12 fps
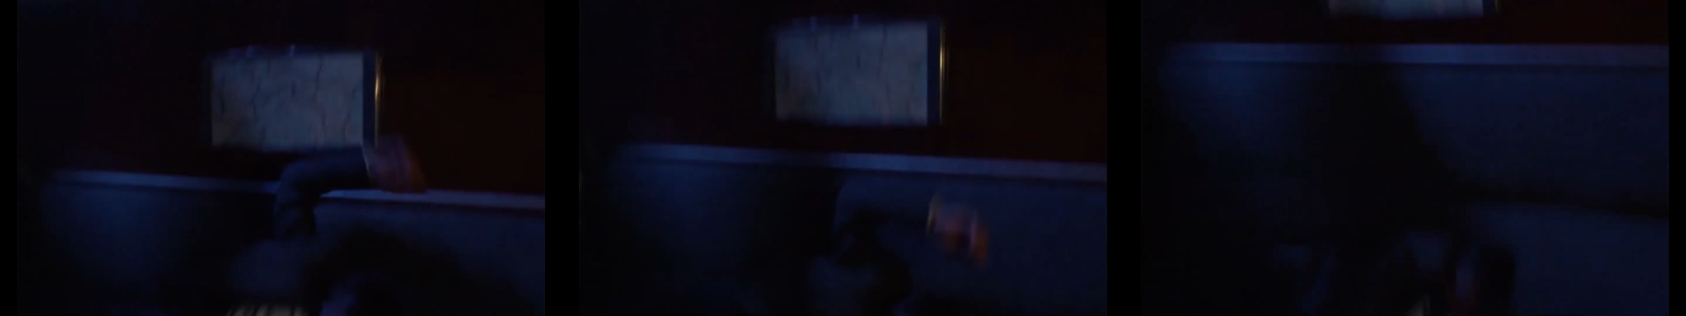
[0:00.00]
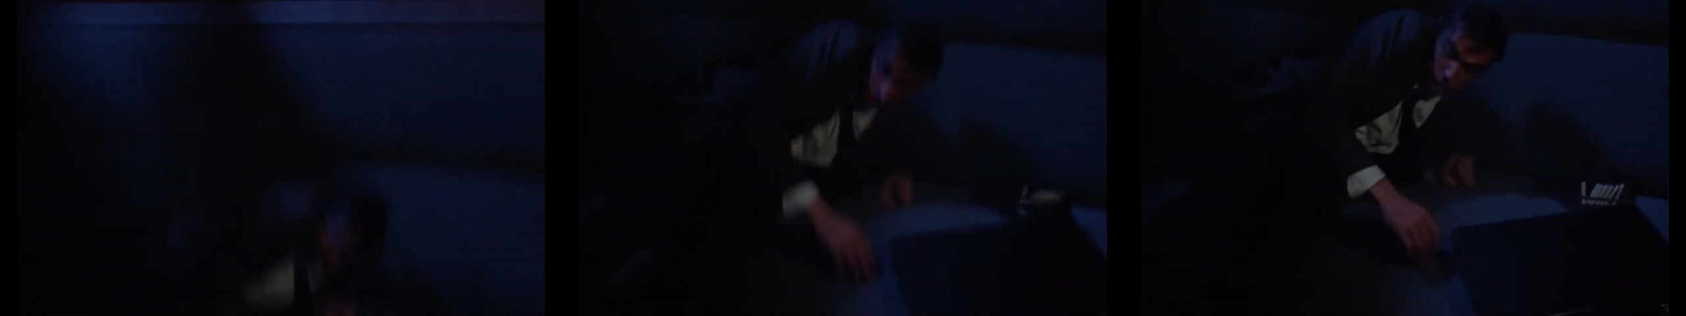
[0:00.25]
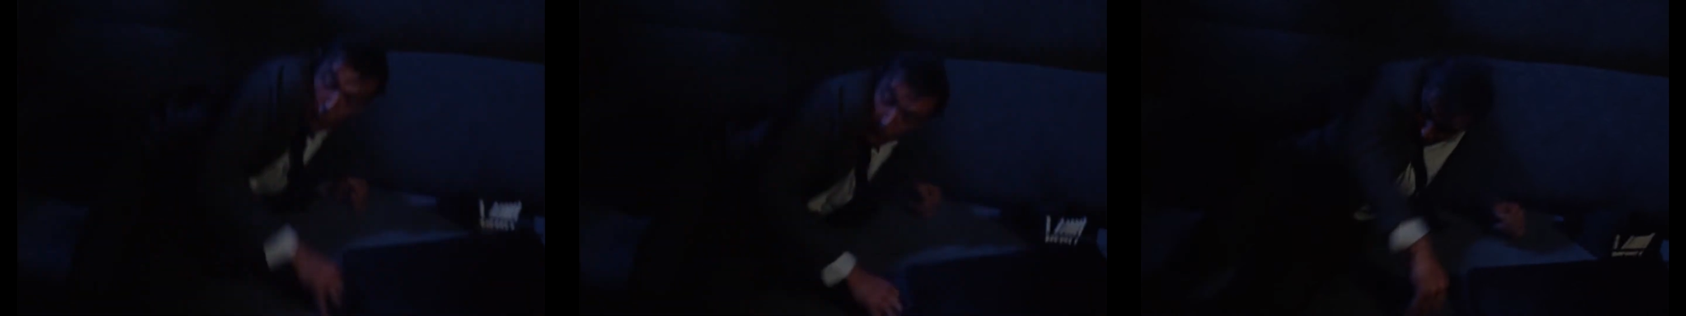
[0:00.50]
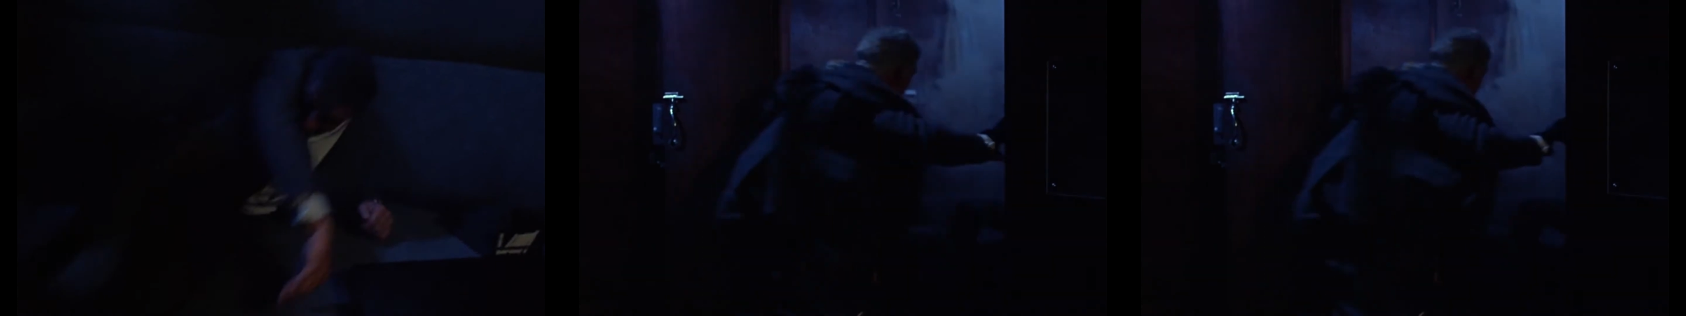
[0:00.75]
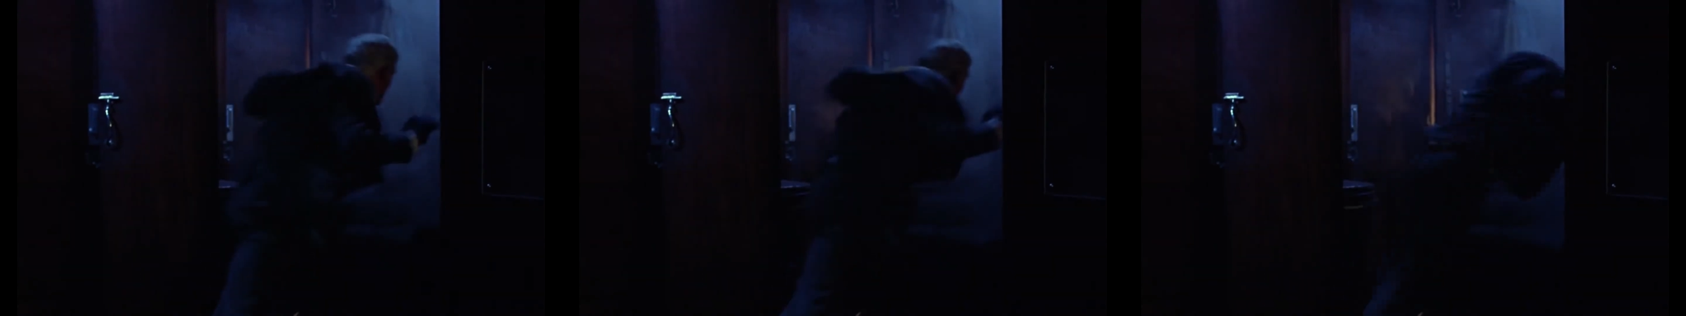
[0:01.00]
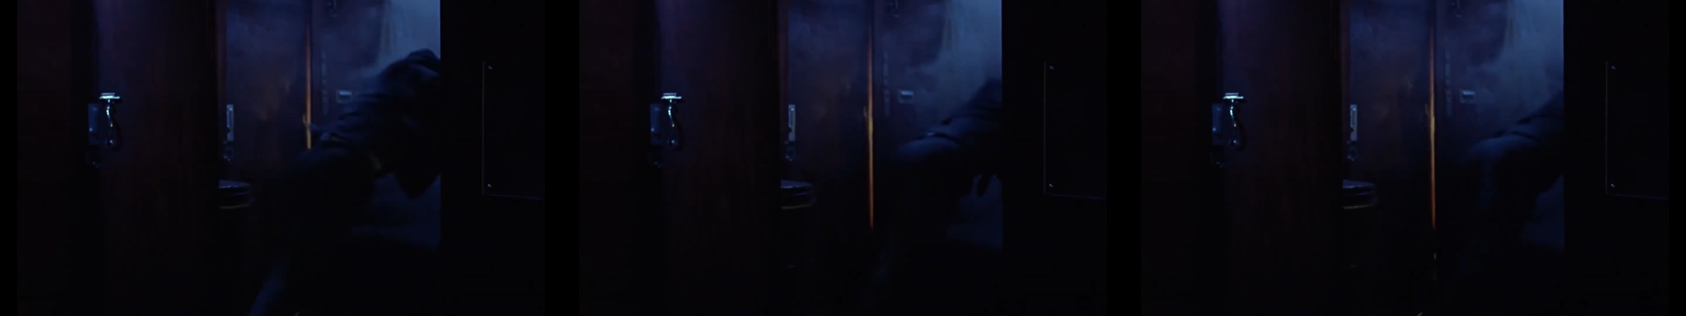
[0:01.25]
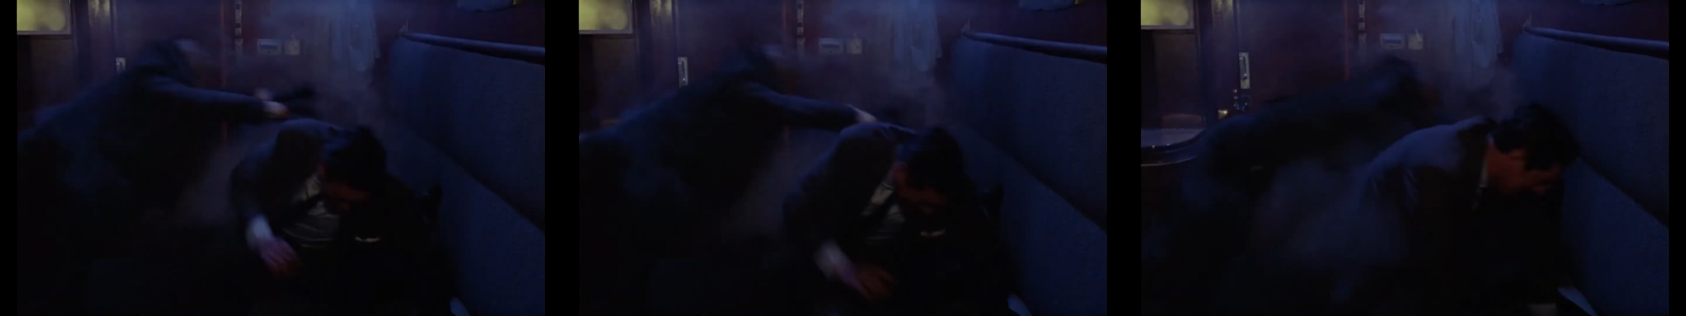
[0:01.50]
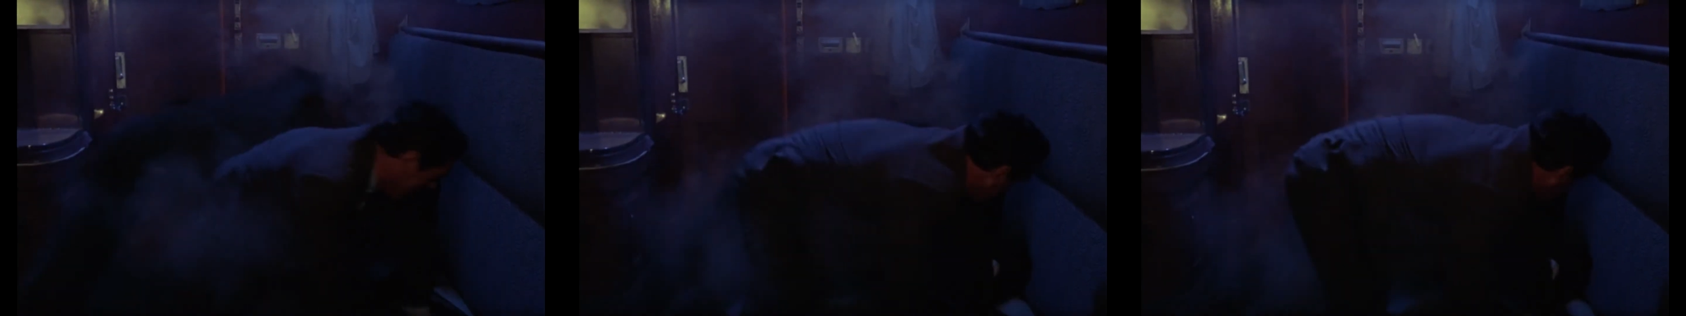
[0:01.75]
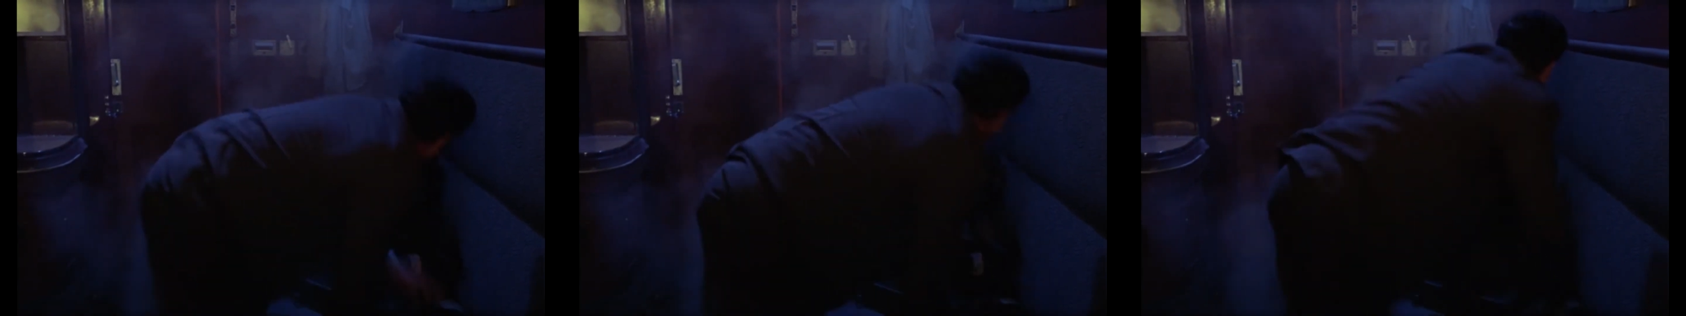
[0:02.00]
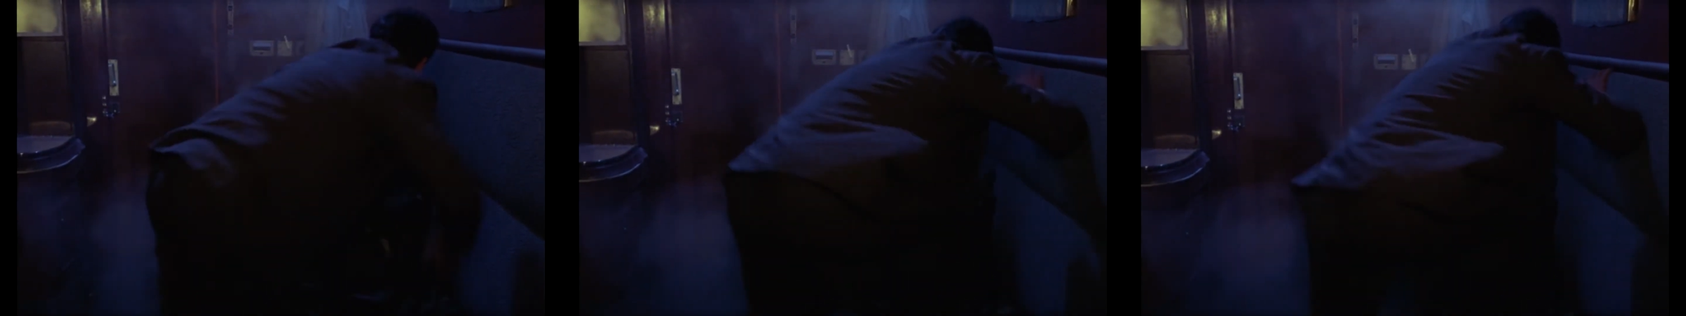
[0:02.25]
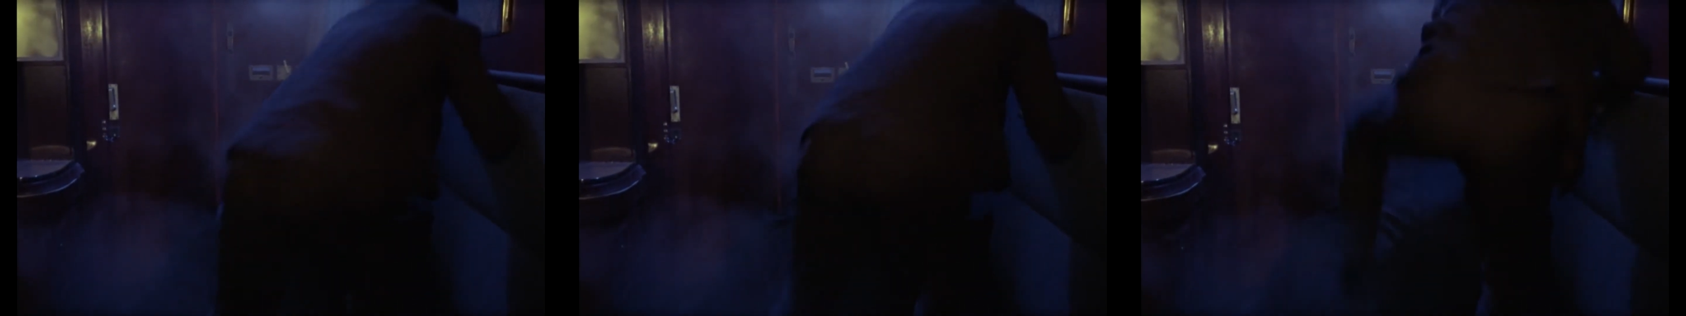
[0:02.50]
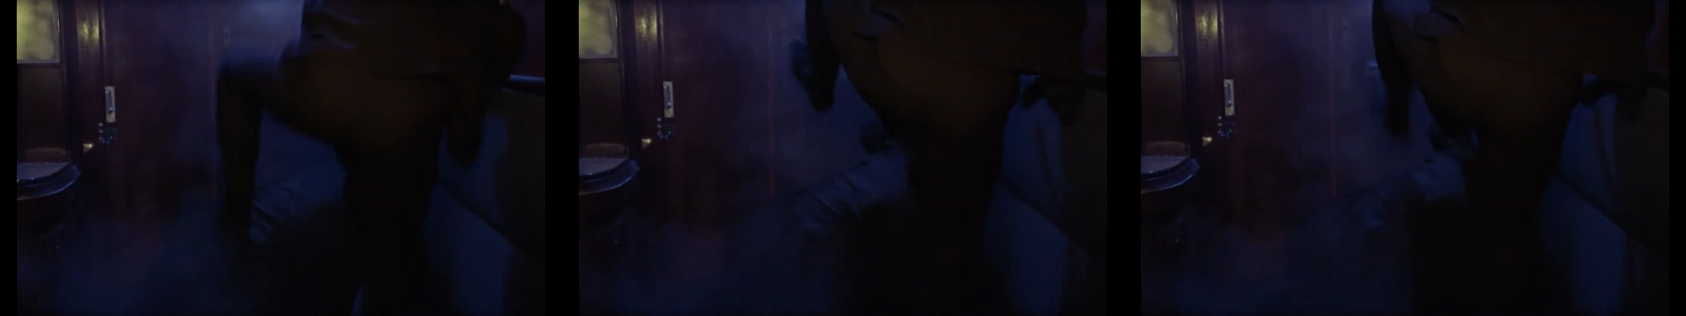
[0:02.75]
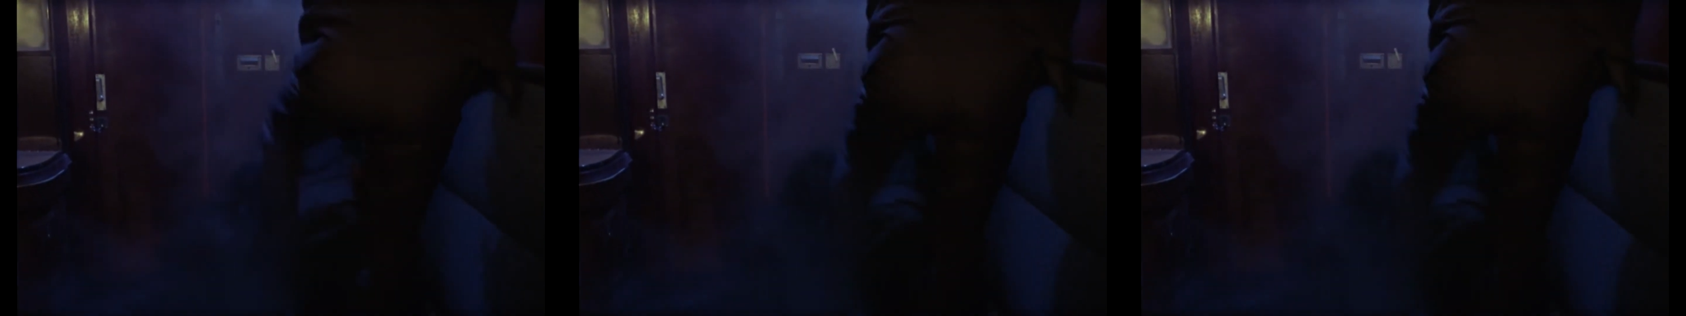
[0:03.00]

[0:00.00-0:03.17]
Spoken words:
No face is visible, so there are no lips to read.